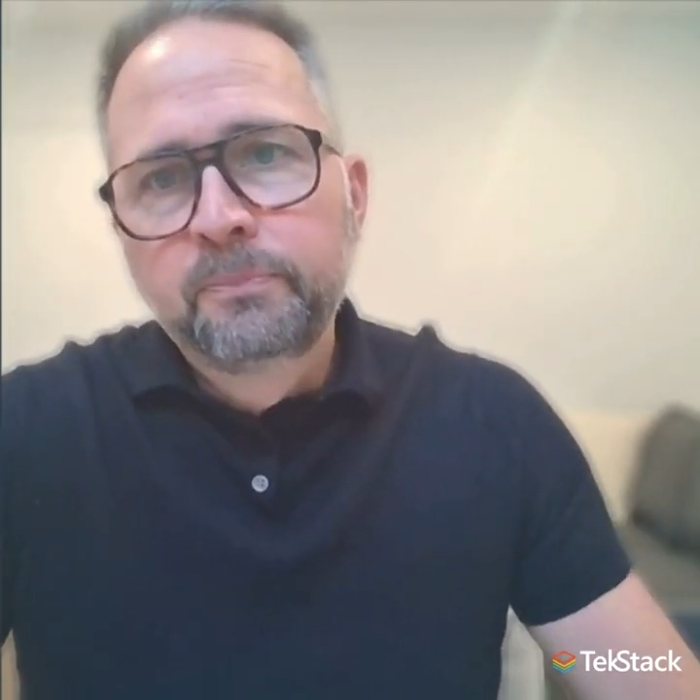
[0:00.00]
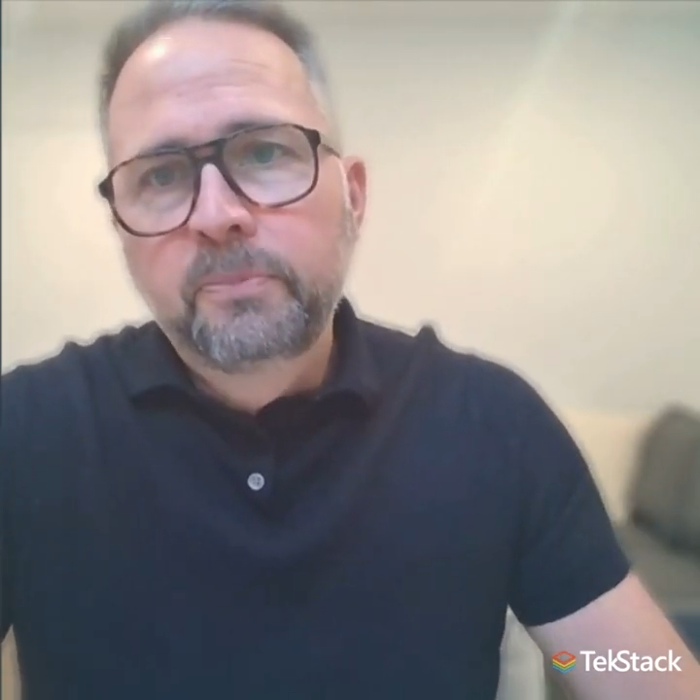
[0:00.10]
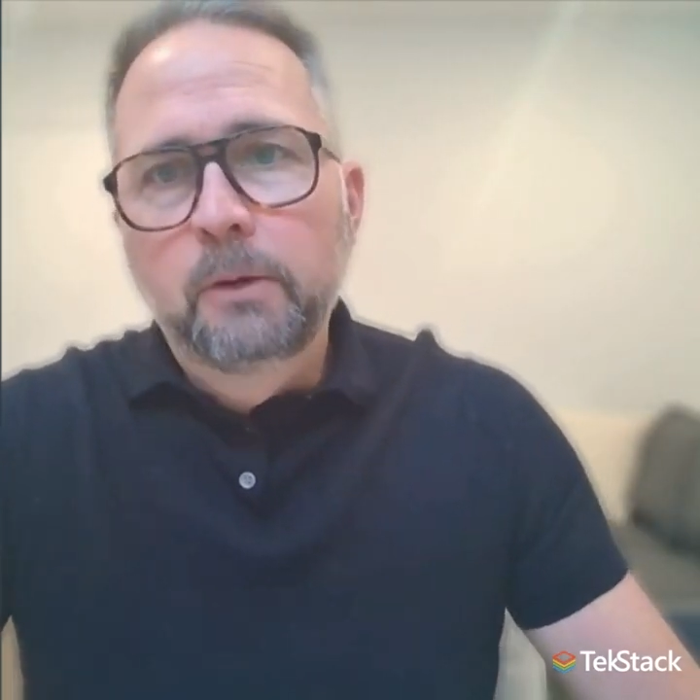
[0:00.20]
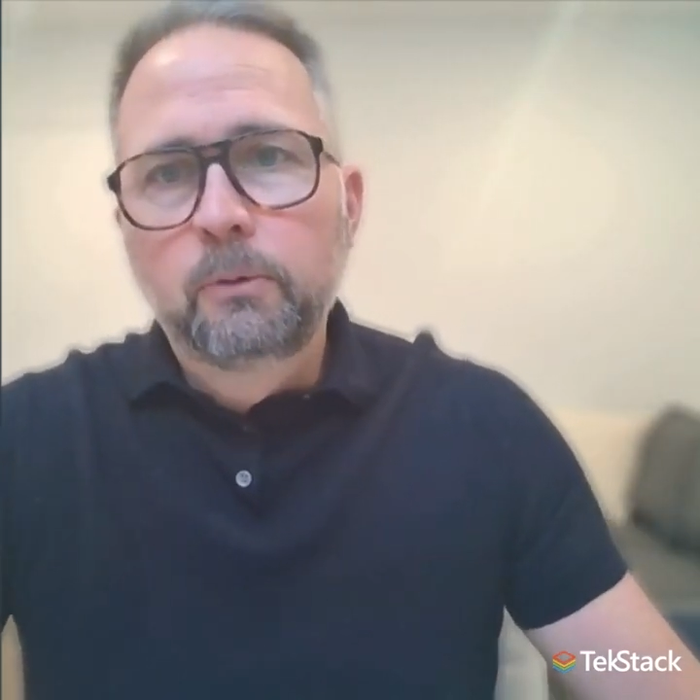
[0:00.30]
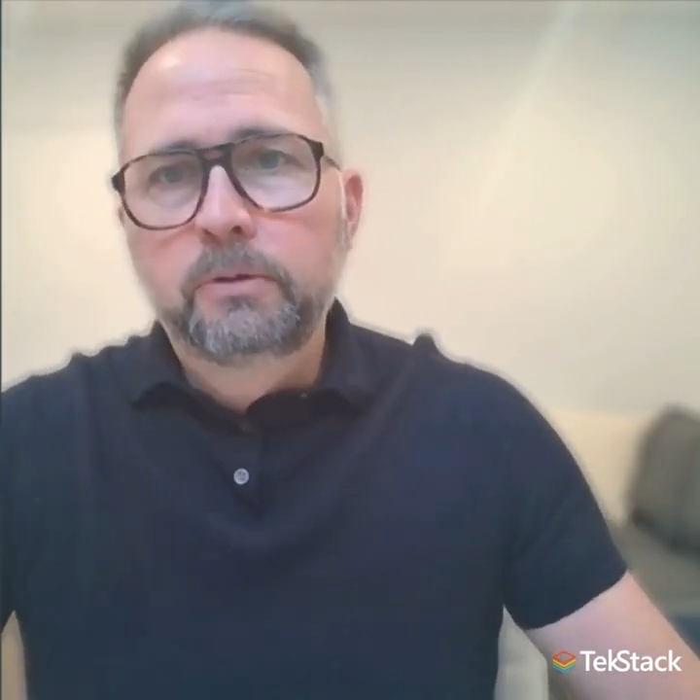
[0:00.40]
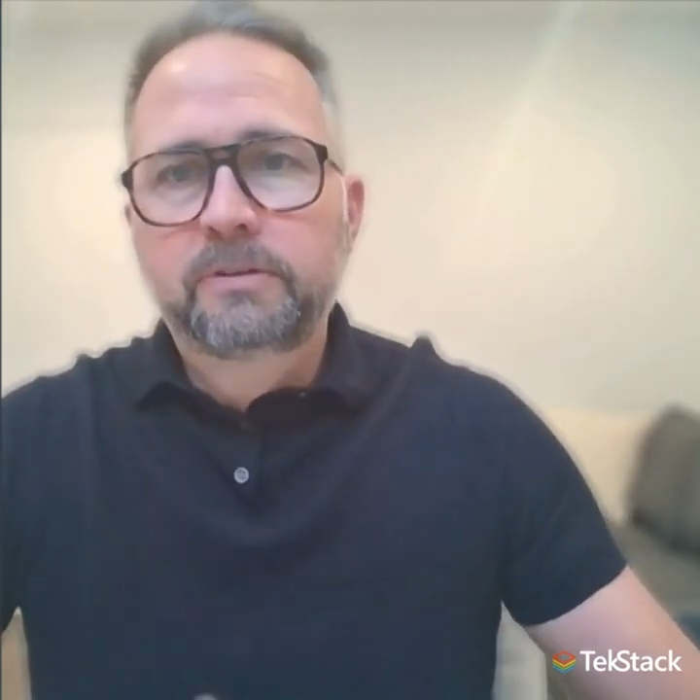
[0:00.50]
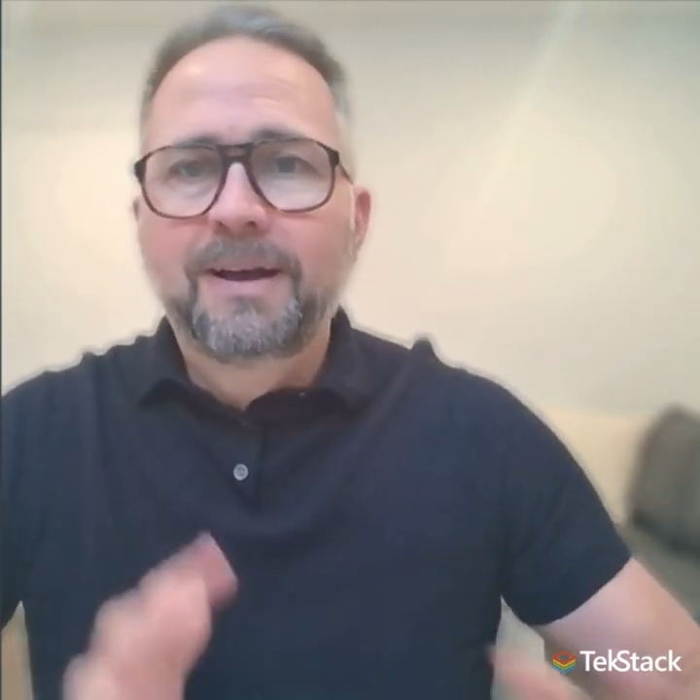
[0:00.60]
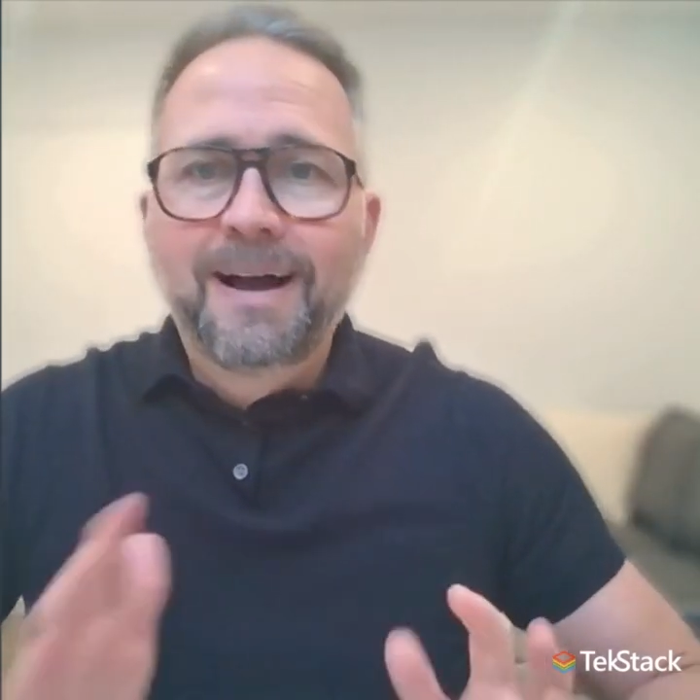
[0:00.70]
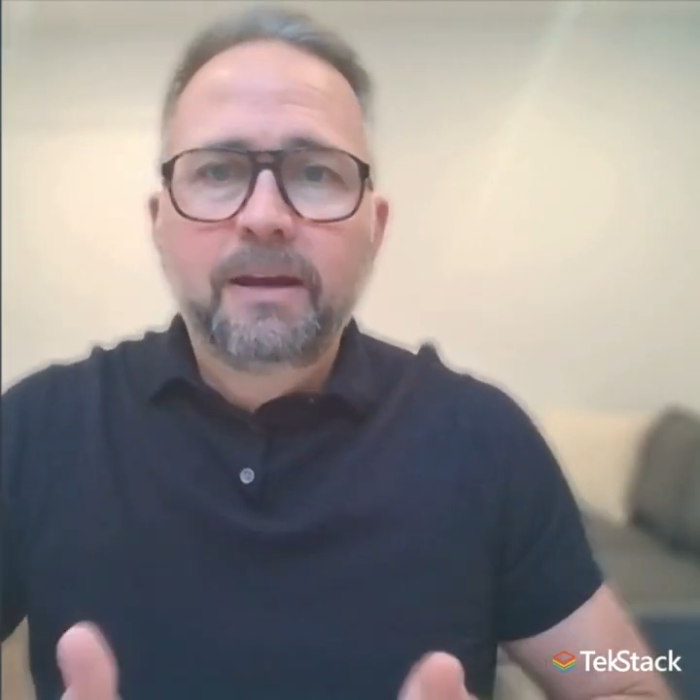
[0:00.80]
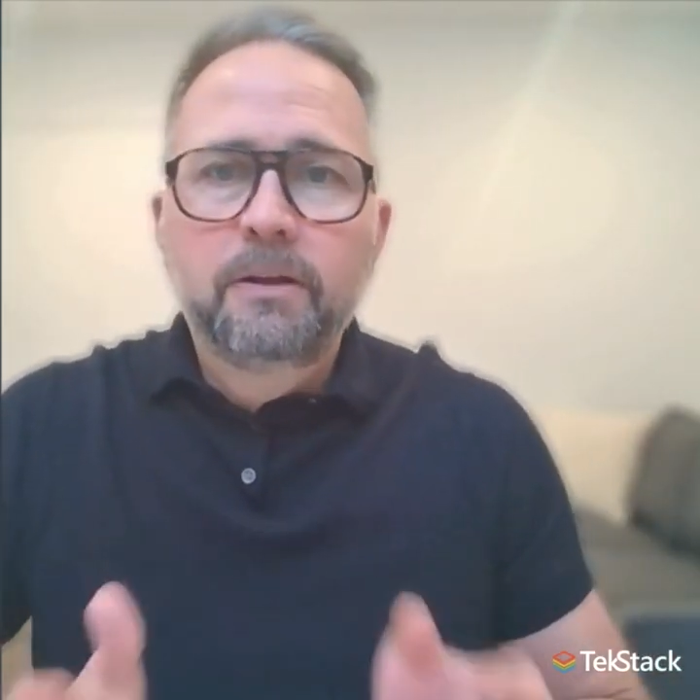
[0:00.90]
Now, what's
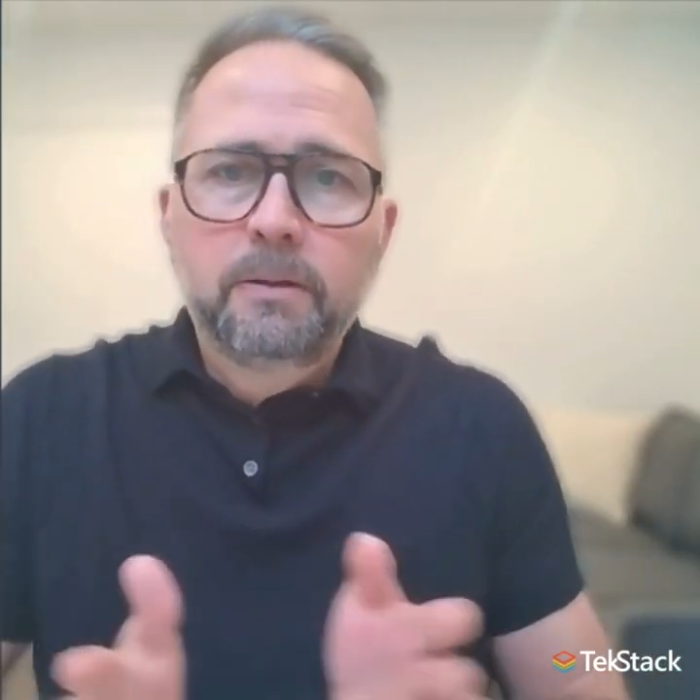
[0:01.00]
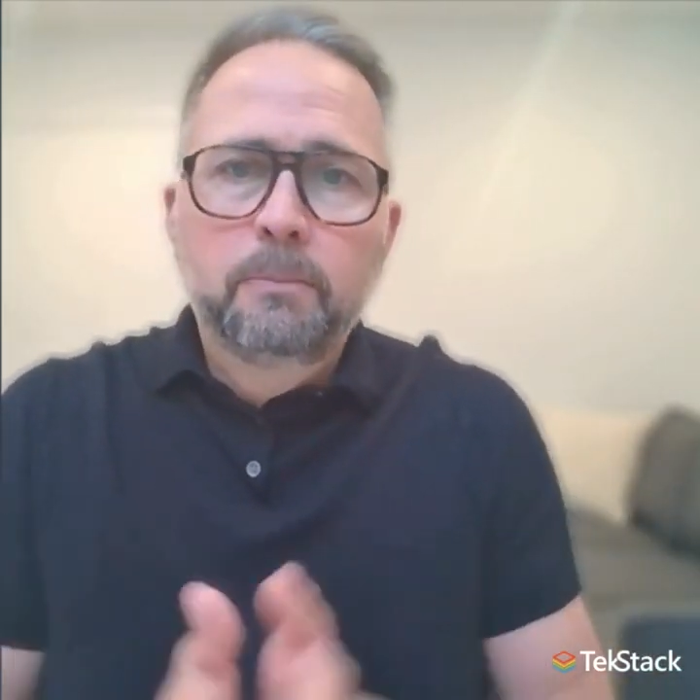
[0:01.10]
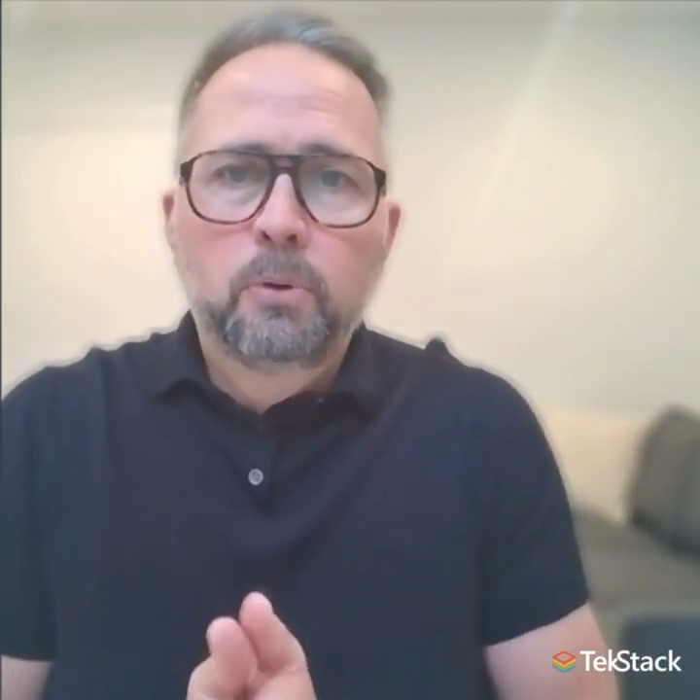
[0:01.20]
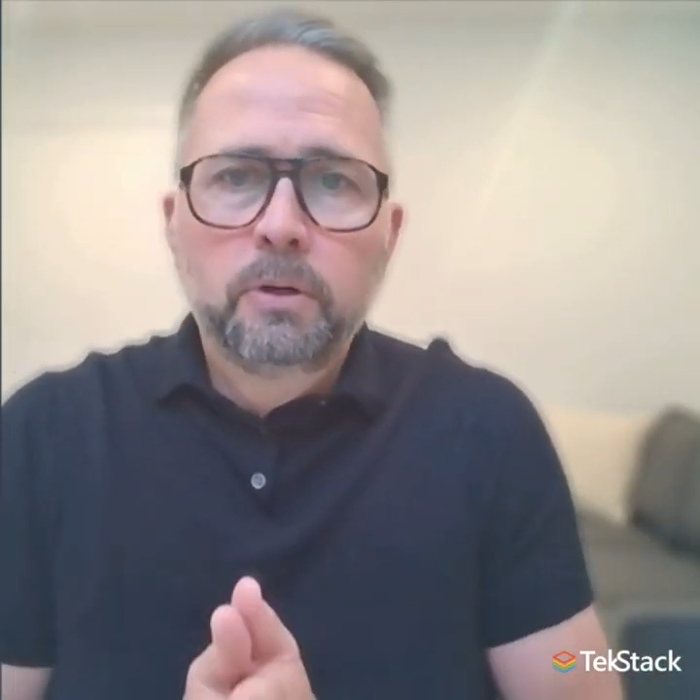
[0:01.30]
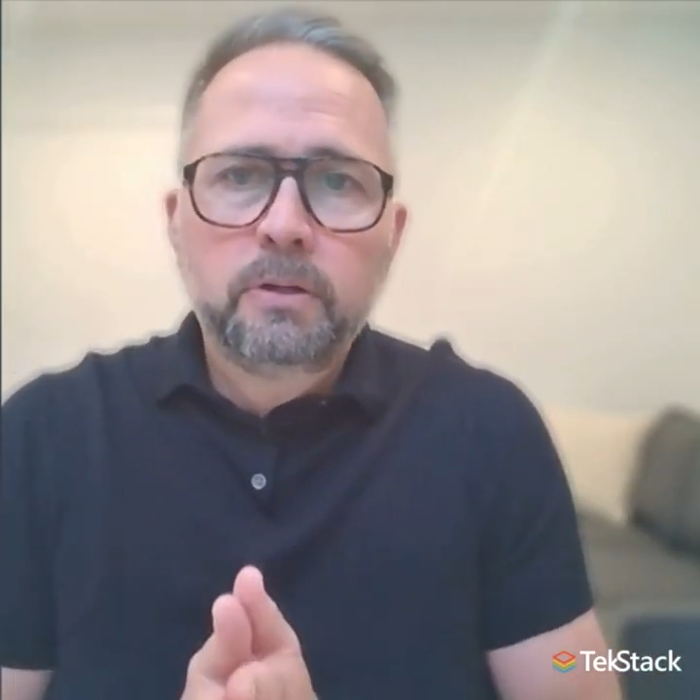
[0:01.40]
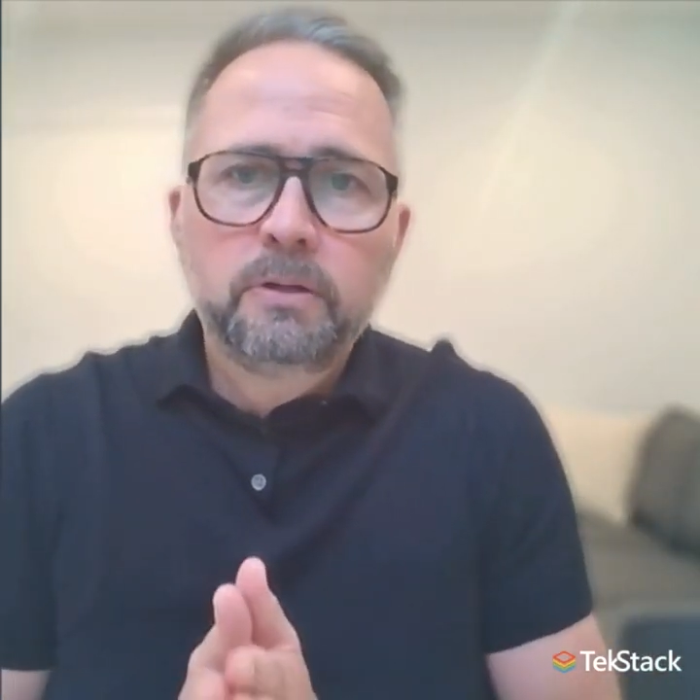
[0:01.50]
kind of important